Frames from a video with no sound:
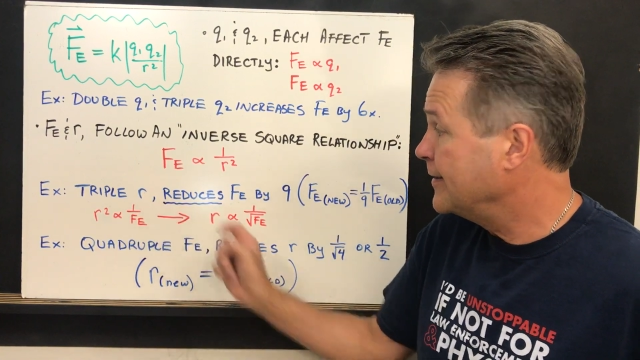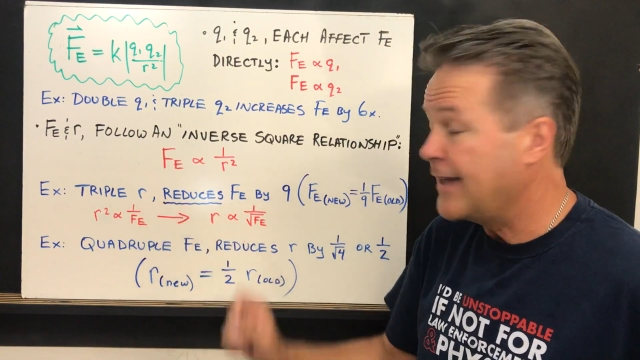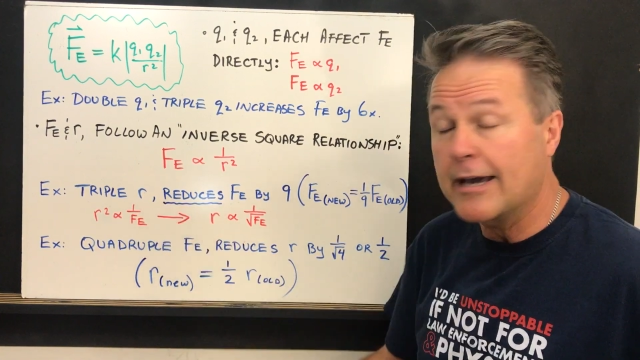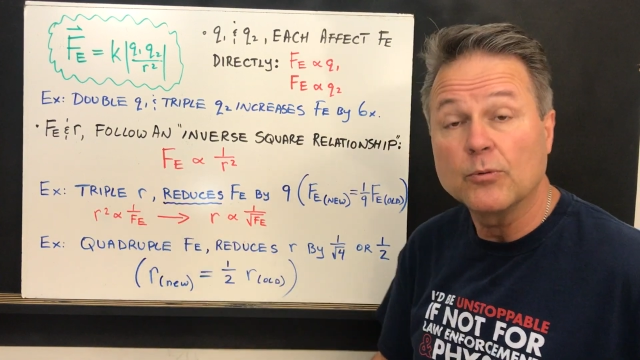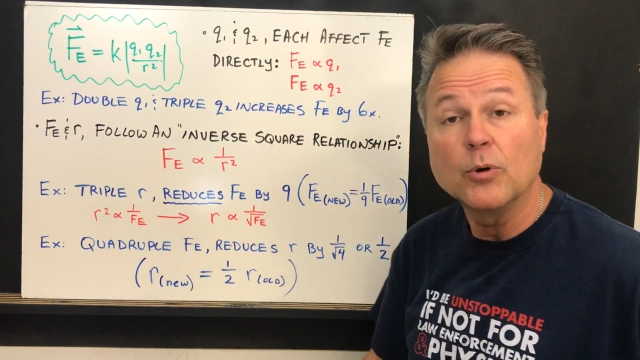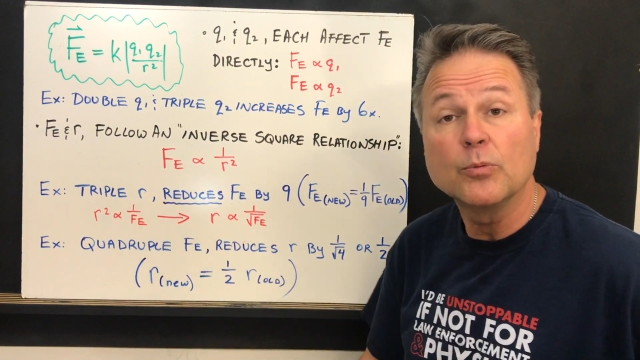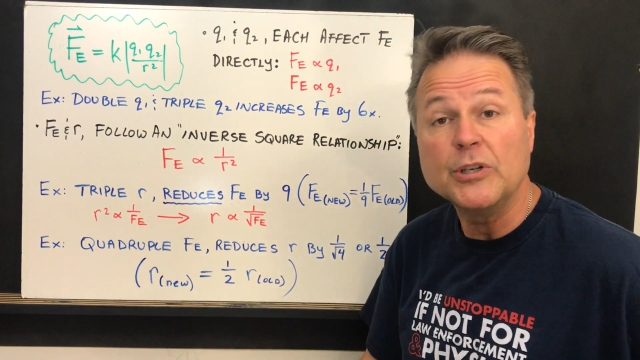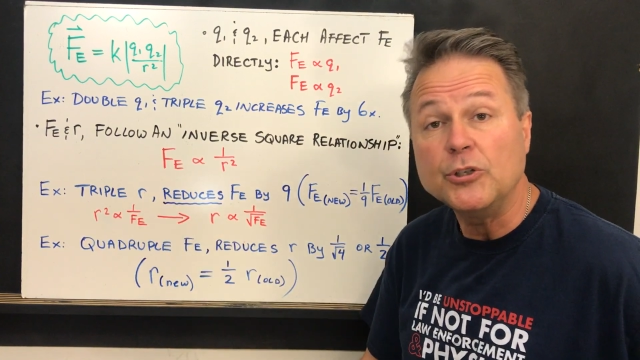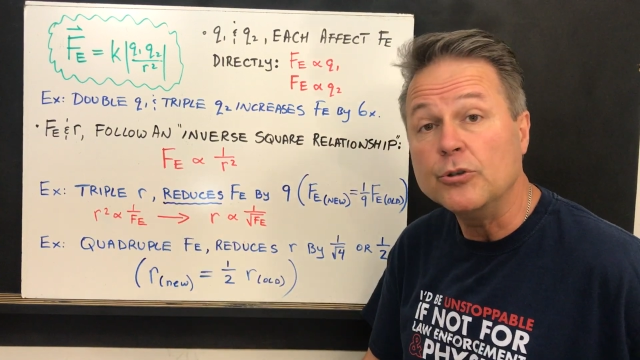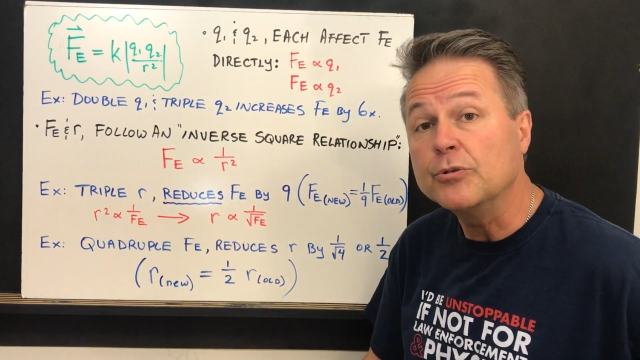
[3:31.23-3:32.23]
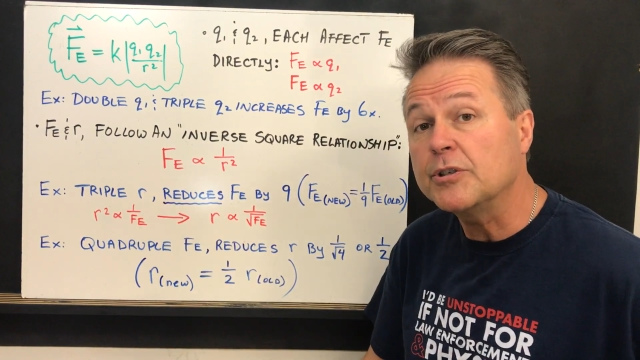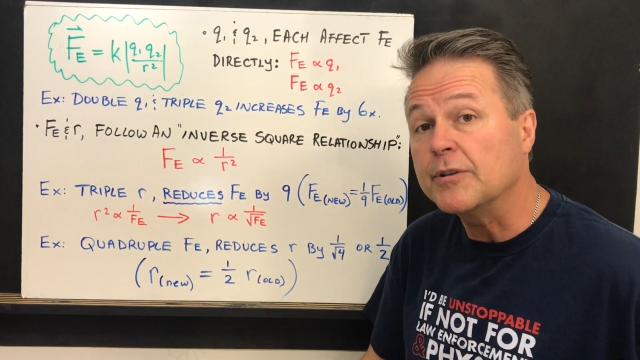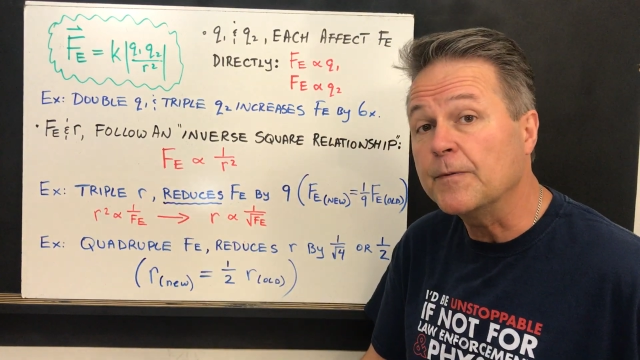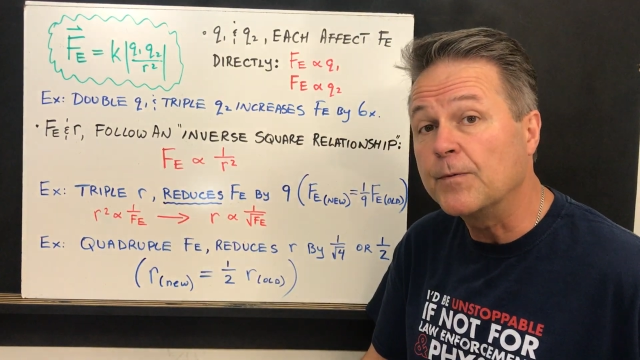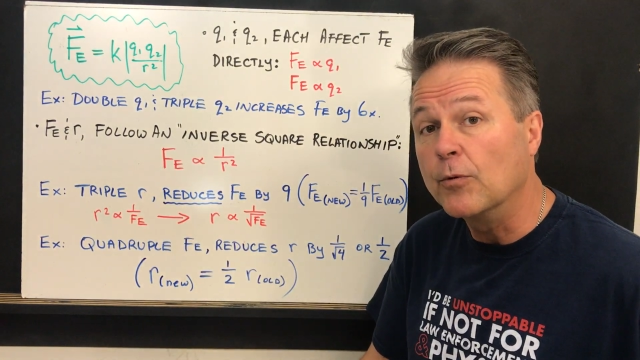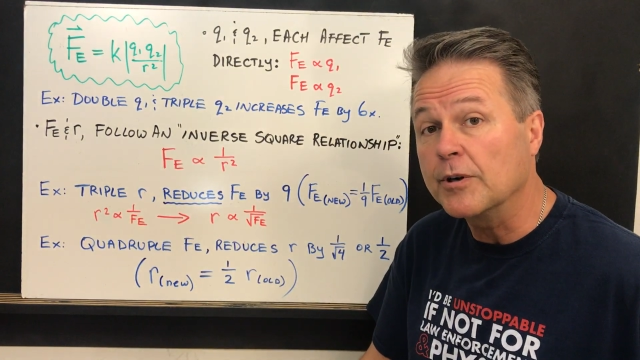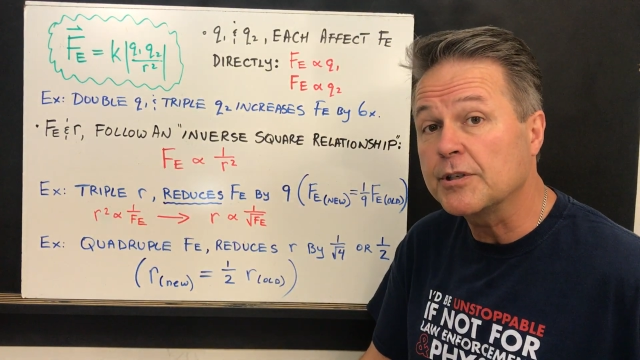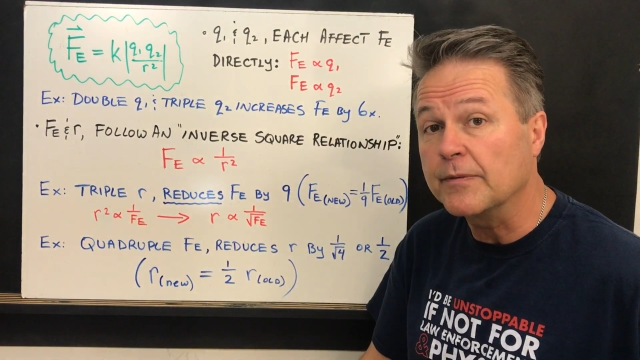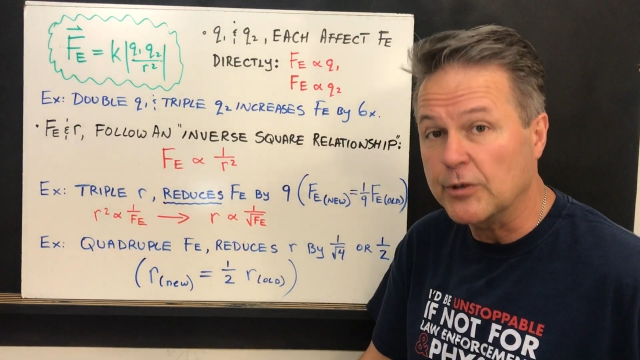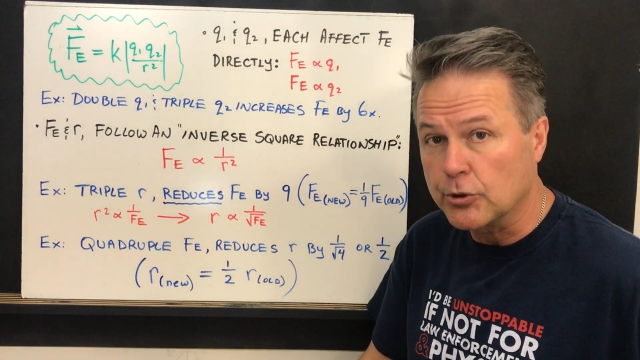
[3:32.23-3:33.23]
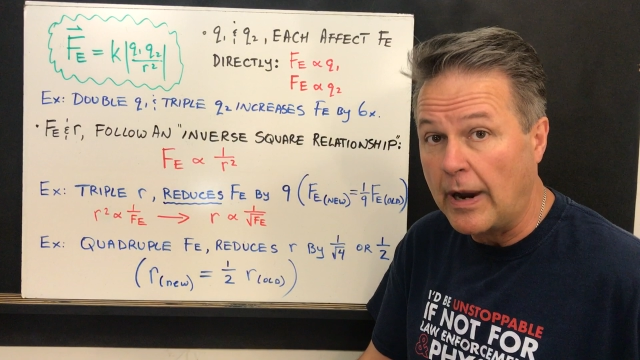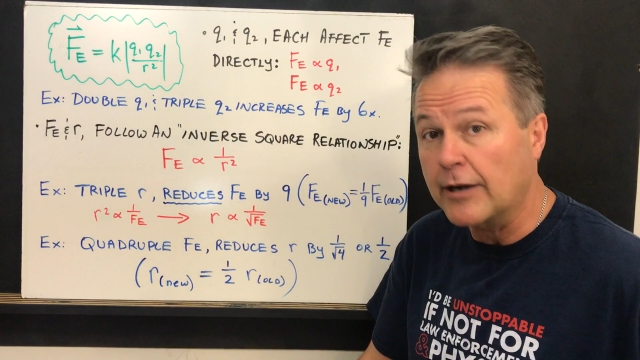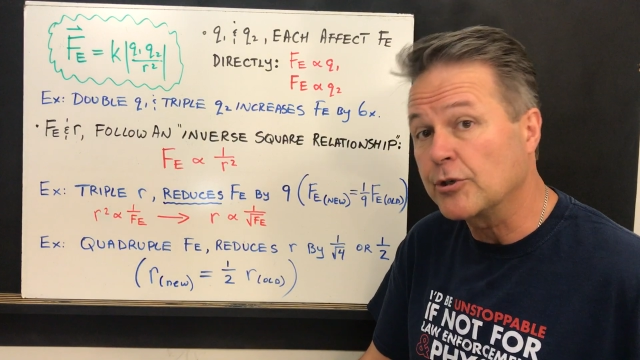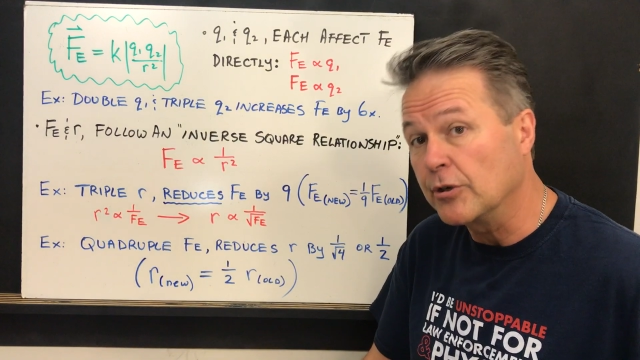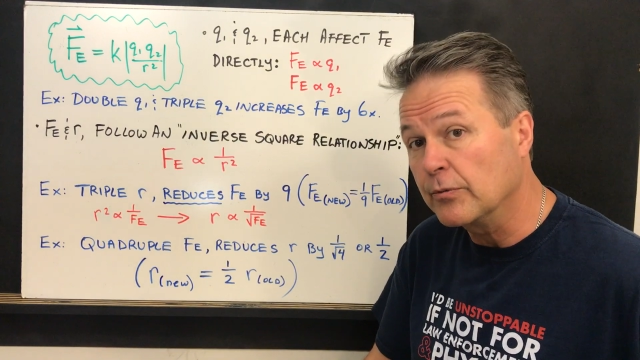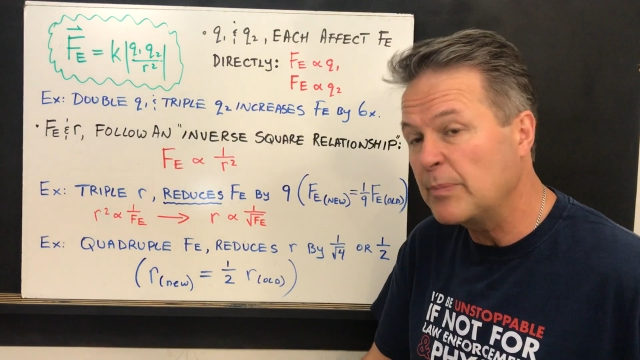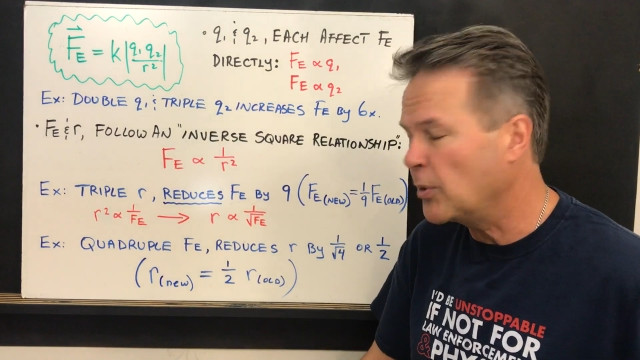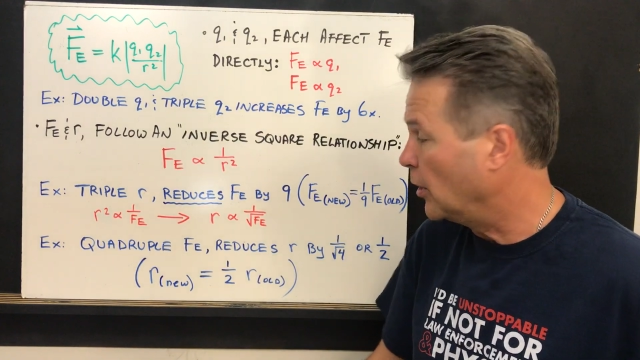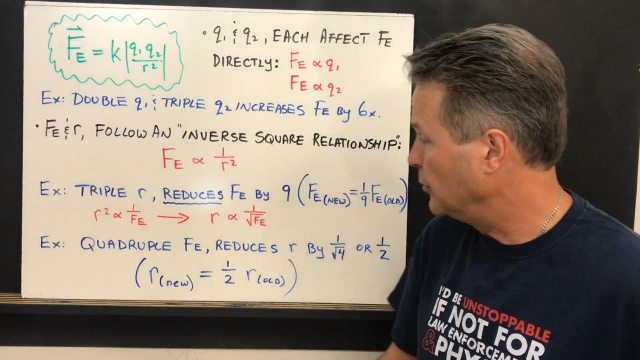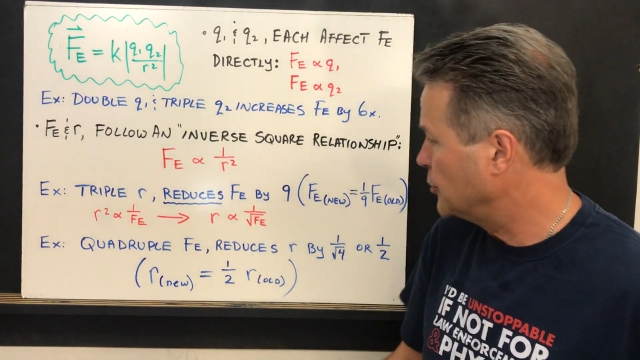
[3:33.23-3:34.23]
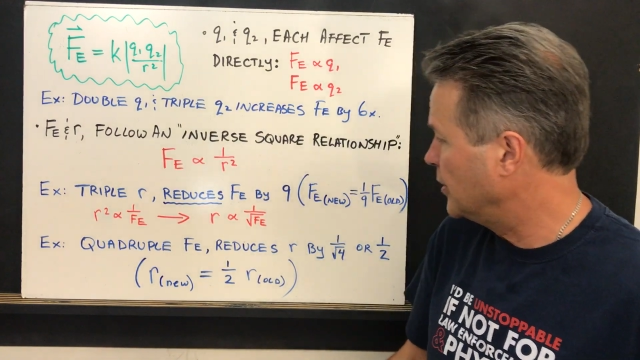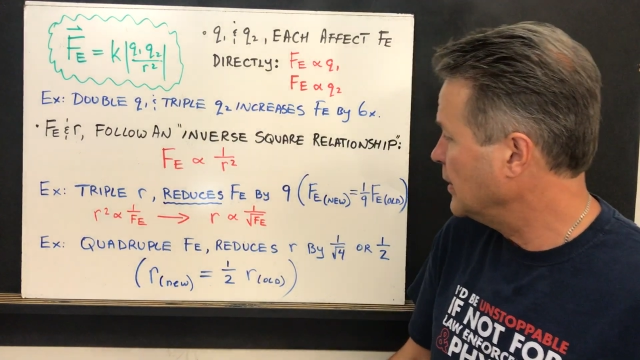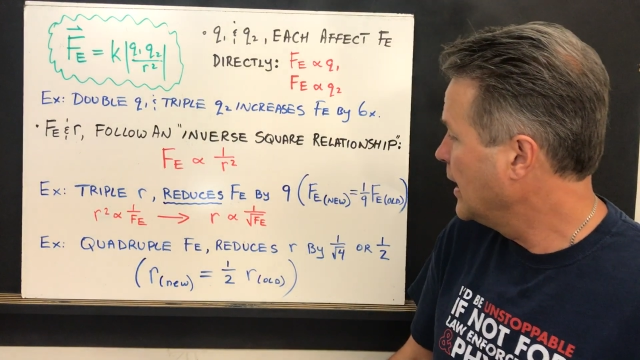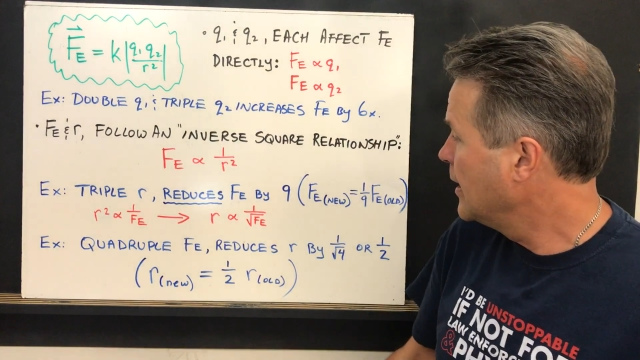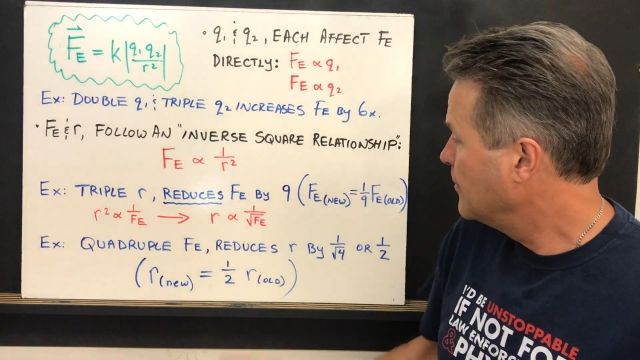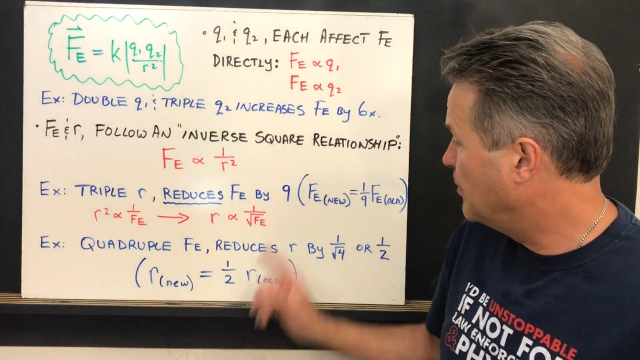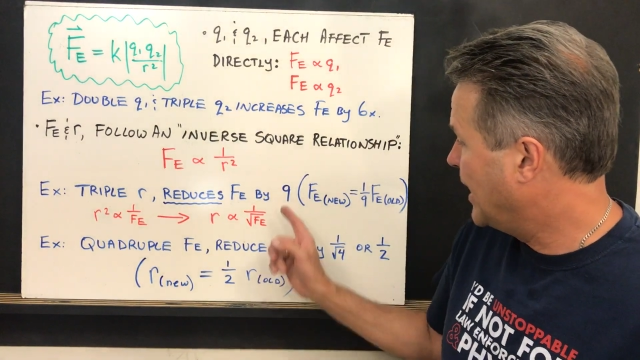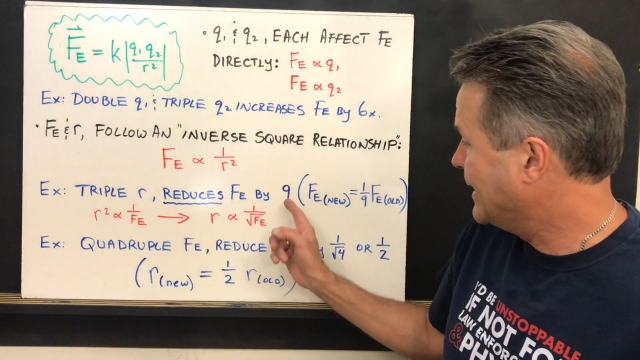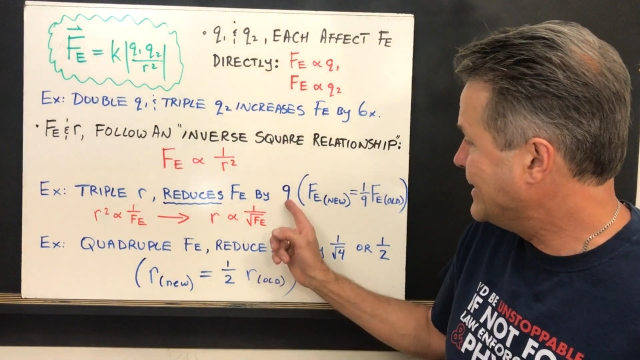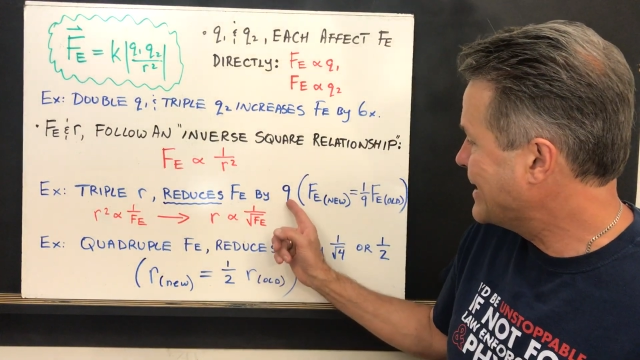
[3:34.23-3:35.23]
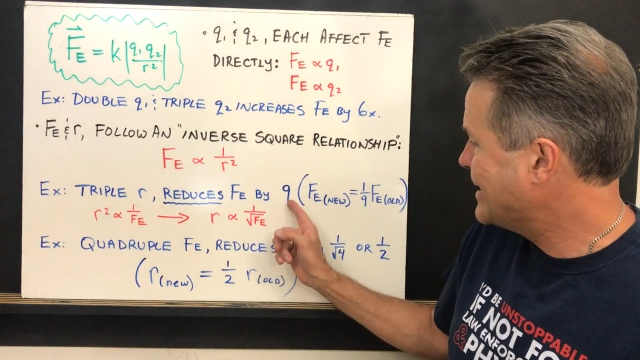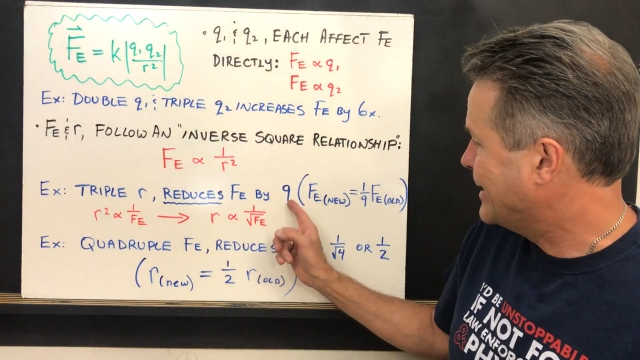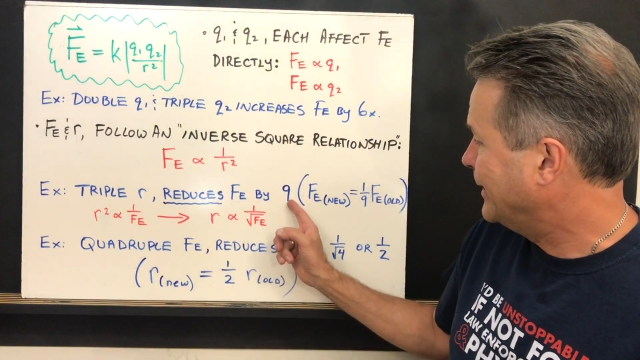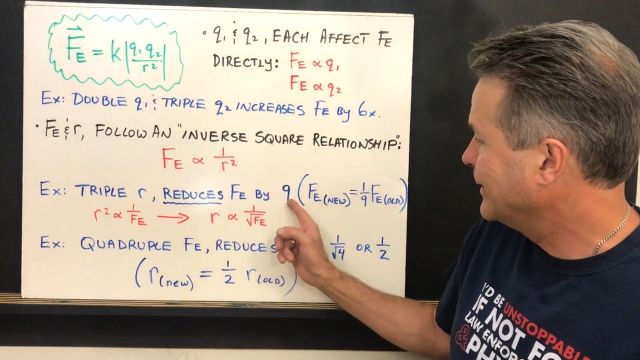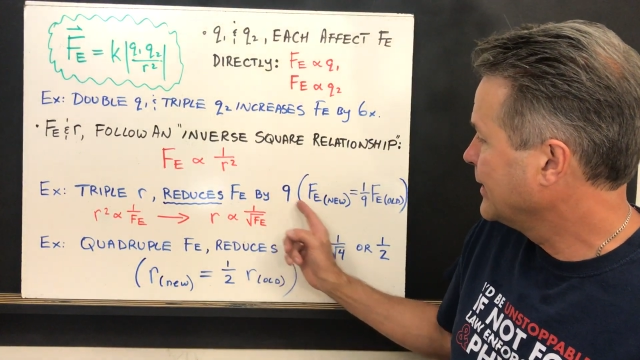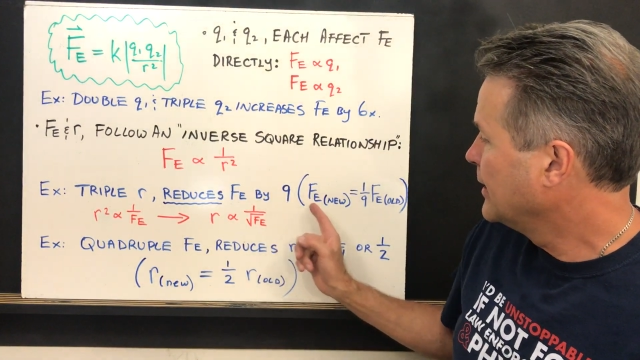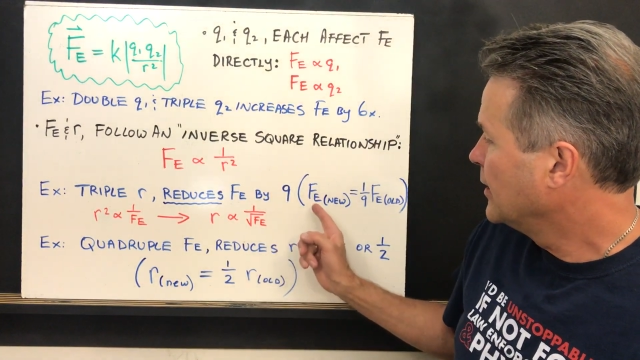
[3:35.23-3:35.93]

that will reduce the force of attraction or repulsion by 9.